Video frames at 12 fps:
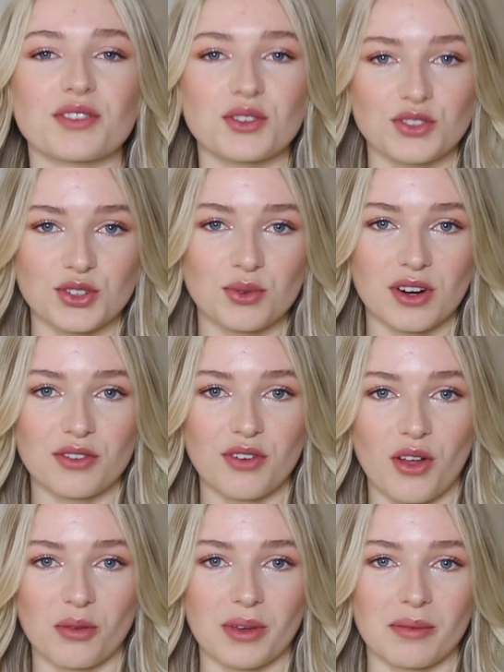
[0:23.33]
If you do want to
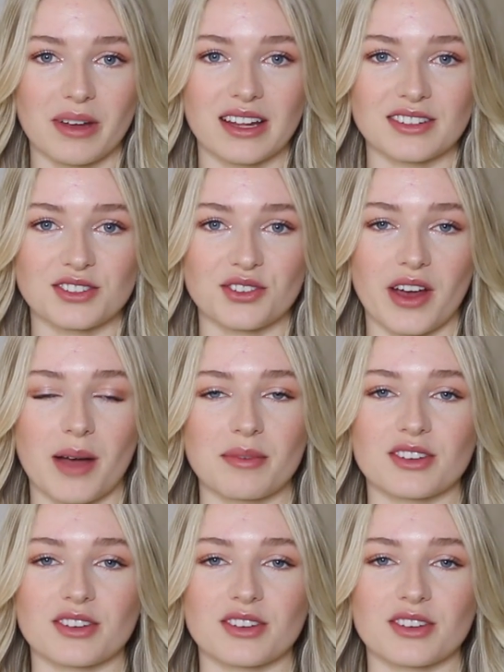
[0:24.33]
follow me on my Instagram,